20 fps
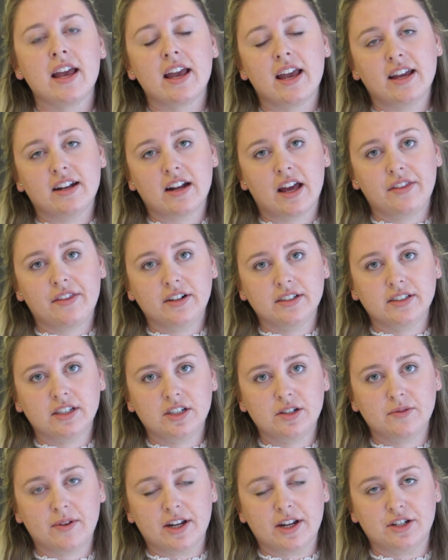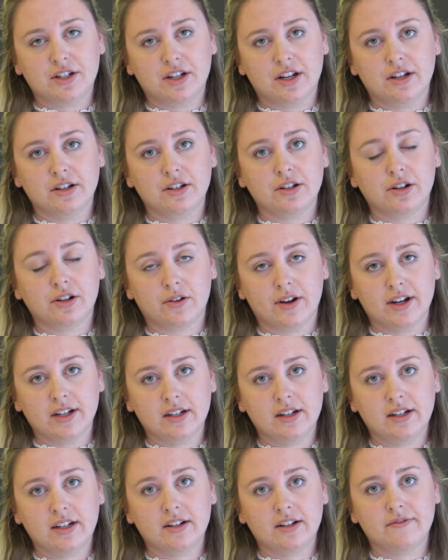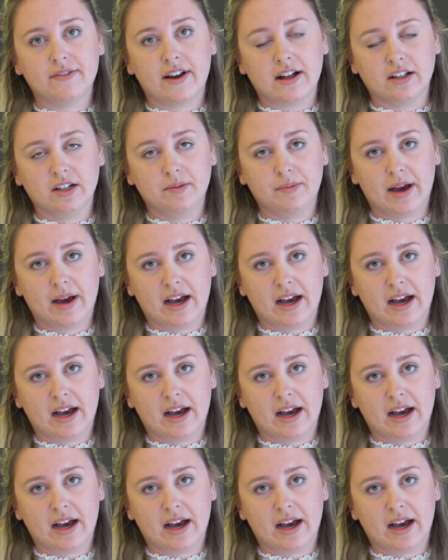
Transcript: In either situation, you're going to need a valid